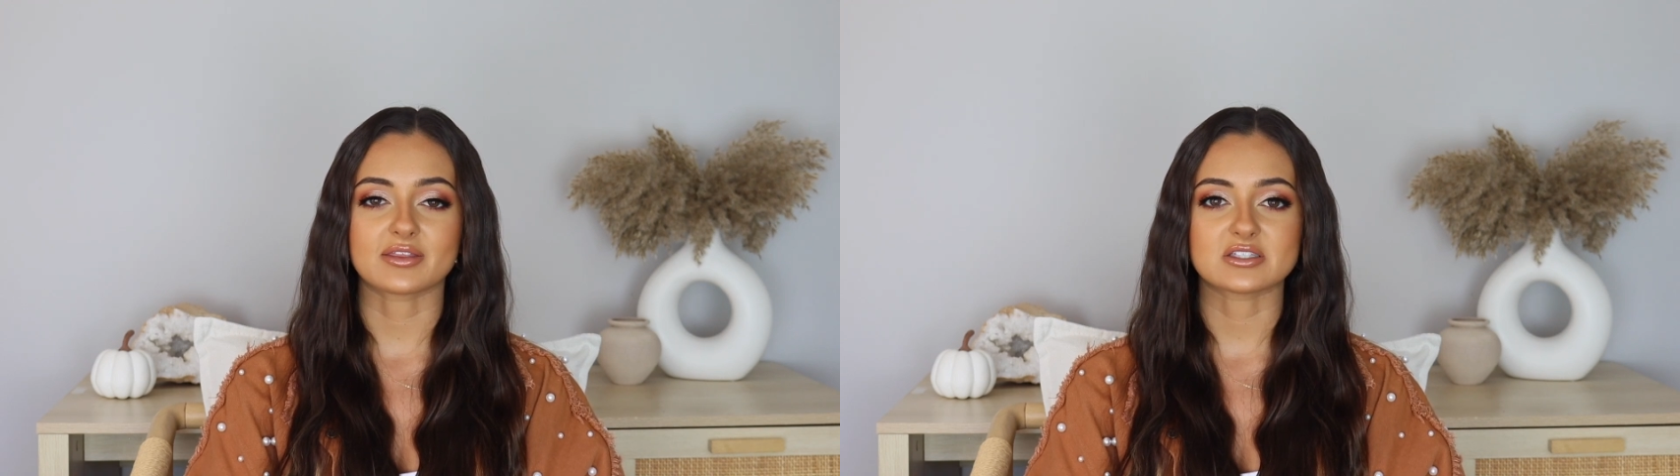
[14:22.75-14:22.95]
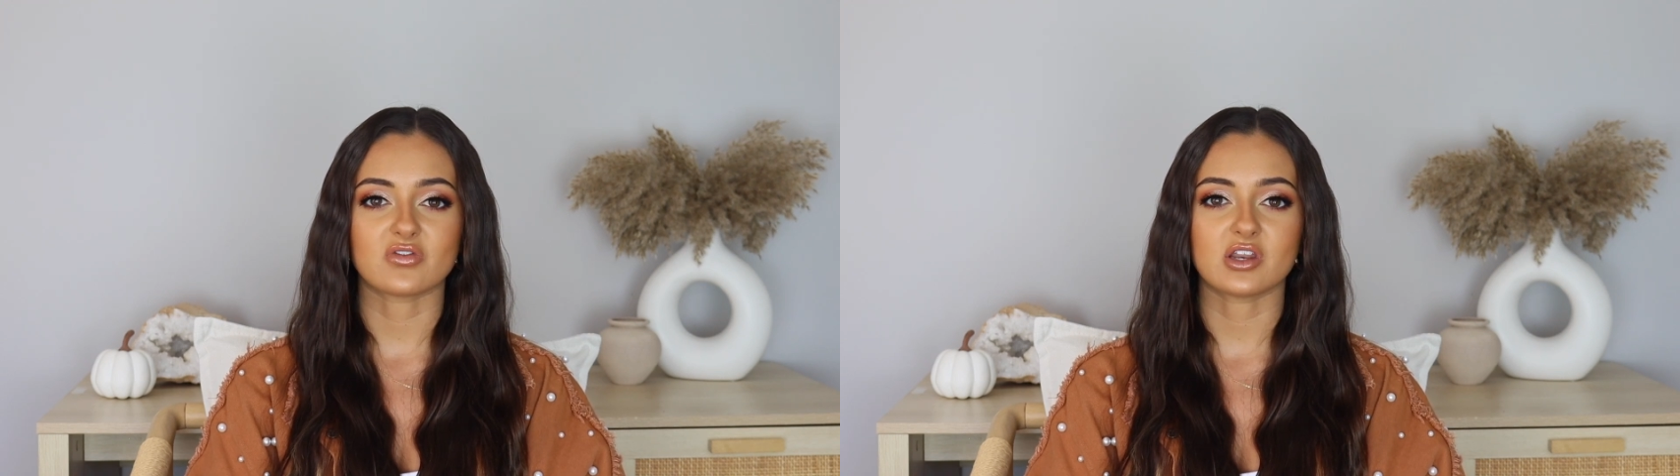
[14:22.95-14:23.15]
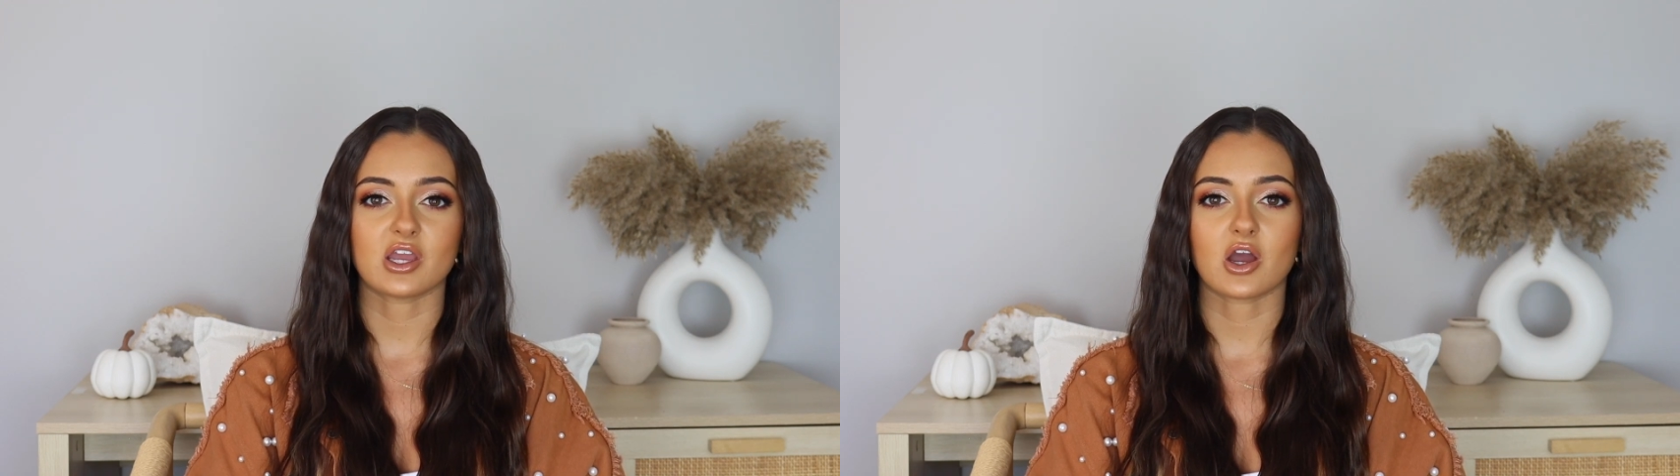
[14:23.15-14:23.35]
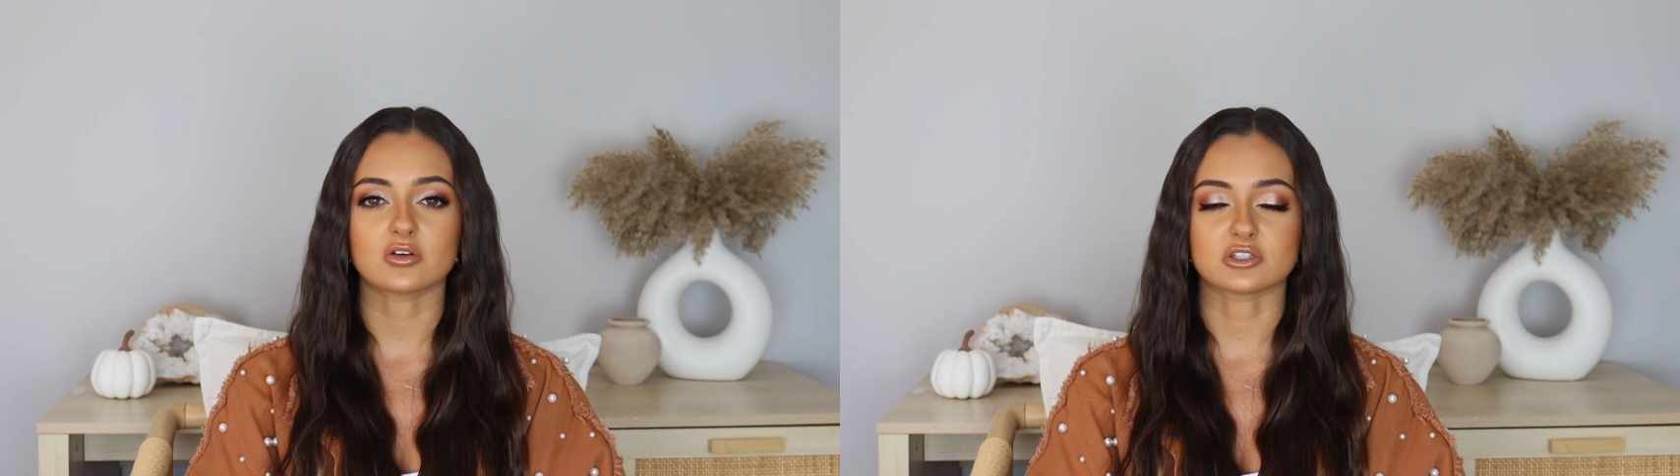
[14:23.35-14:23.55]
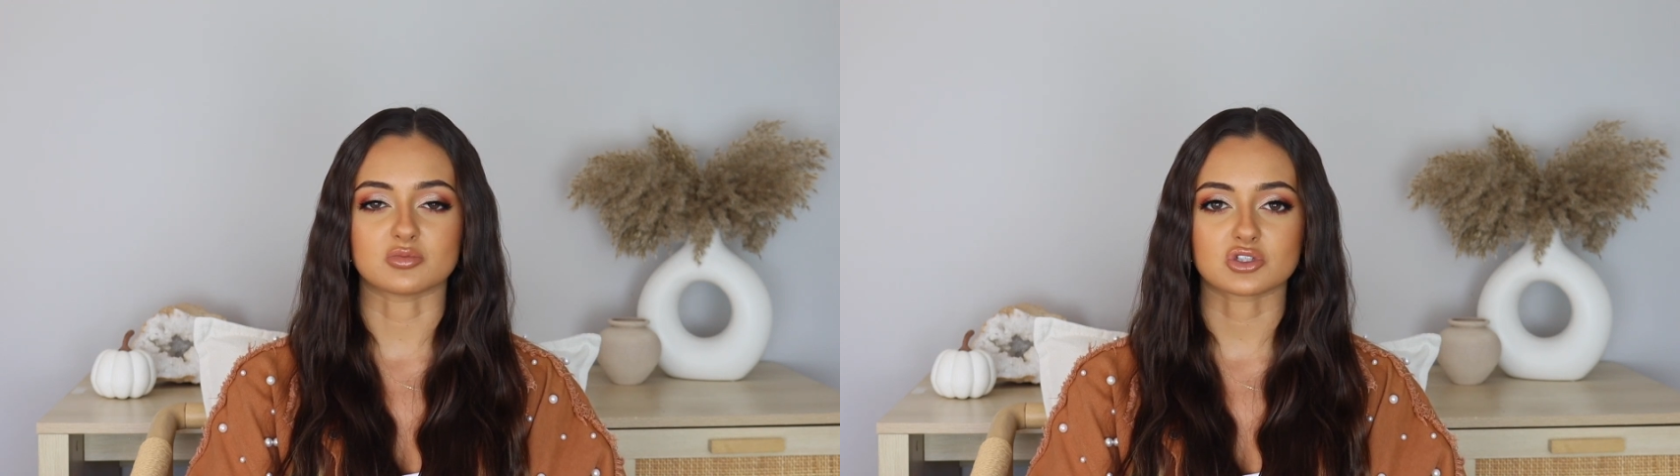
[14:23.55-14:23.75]
this video,
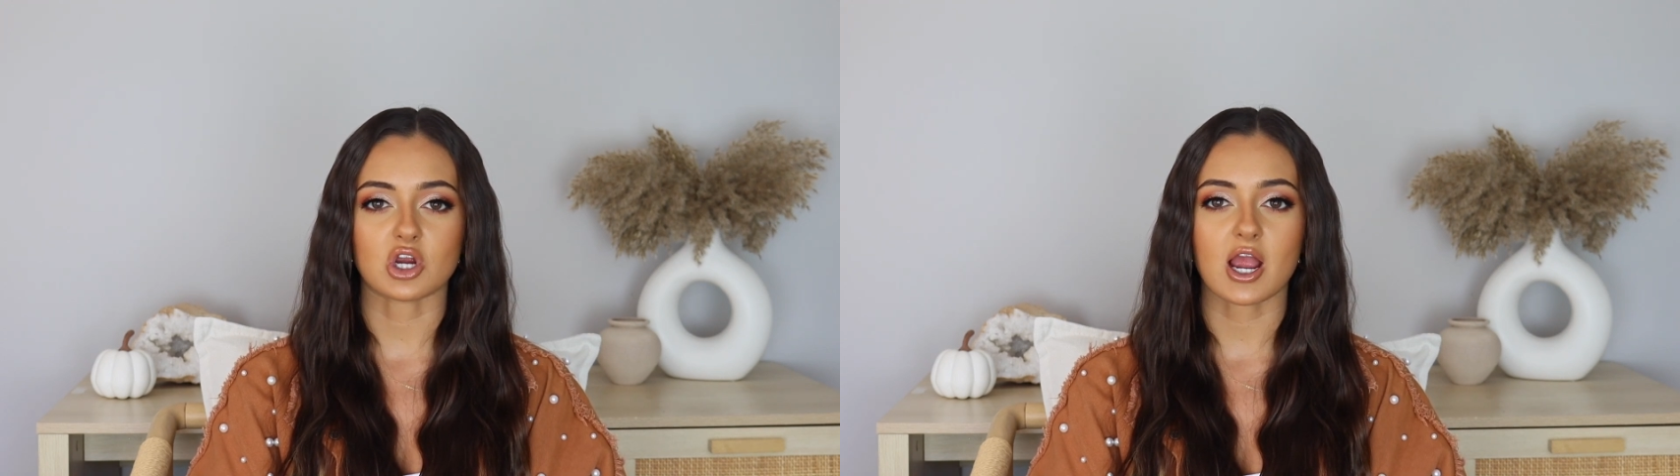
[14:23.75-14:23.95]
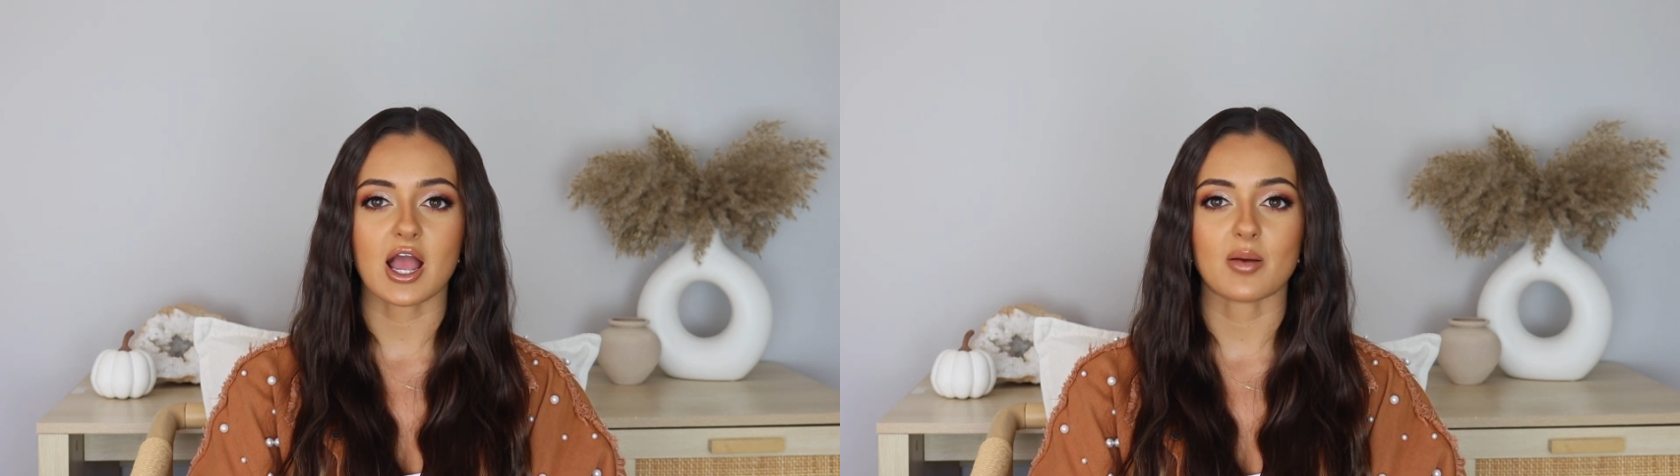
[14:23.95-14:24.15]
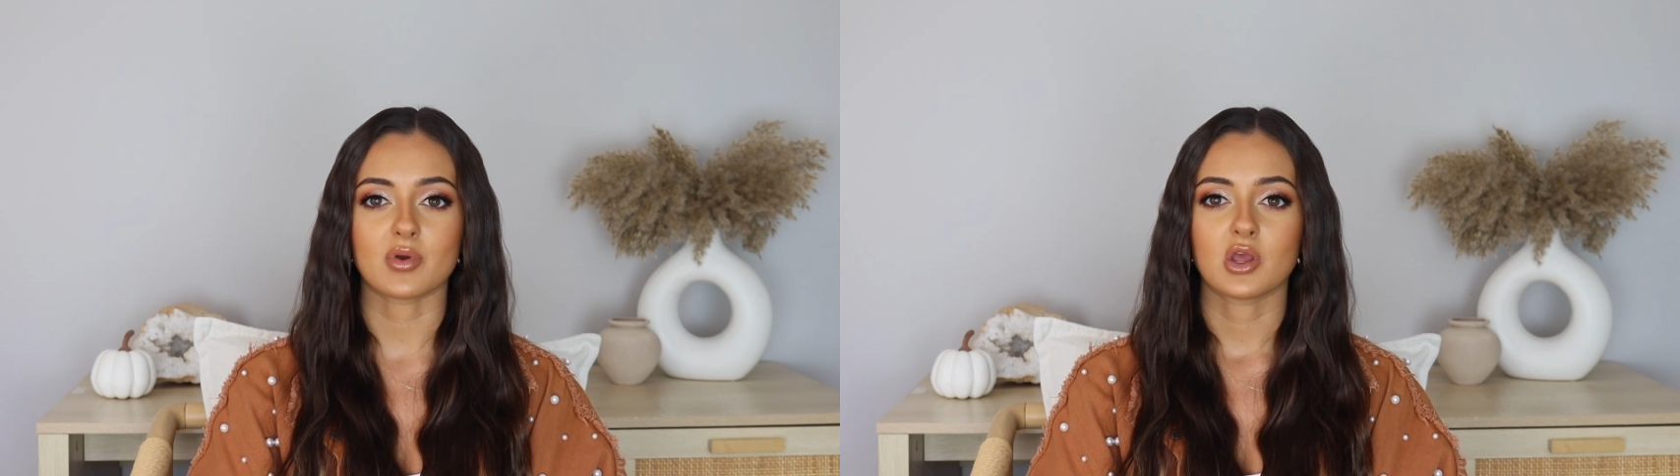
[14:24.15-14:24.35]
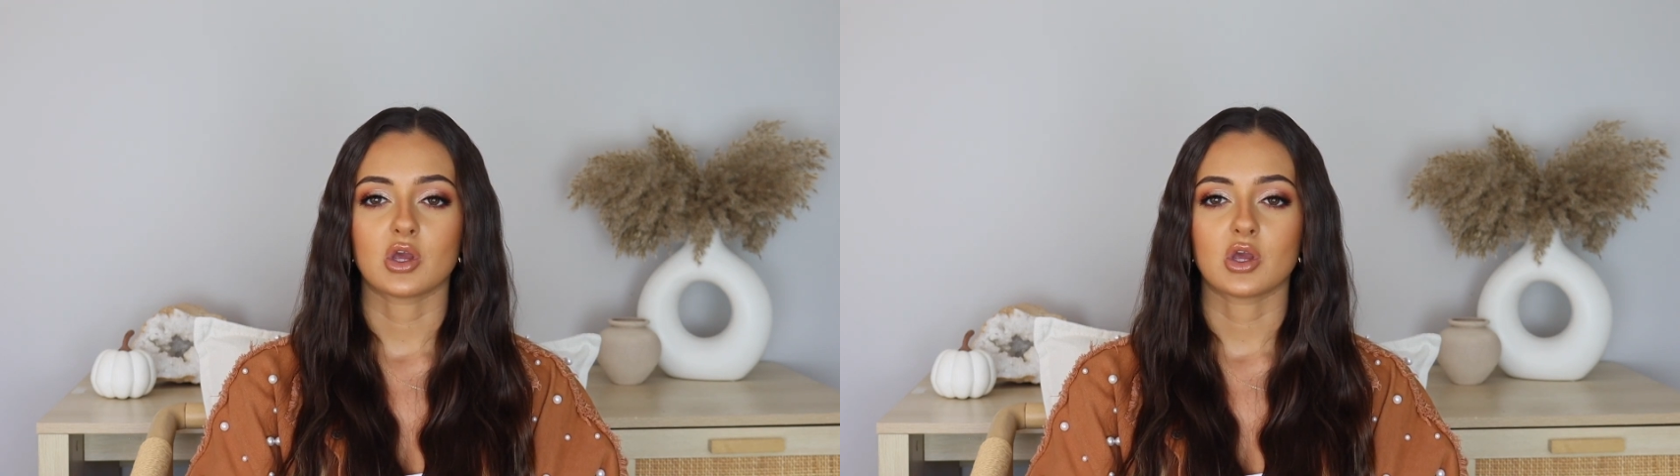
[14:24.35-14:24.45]
subscribe,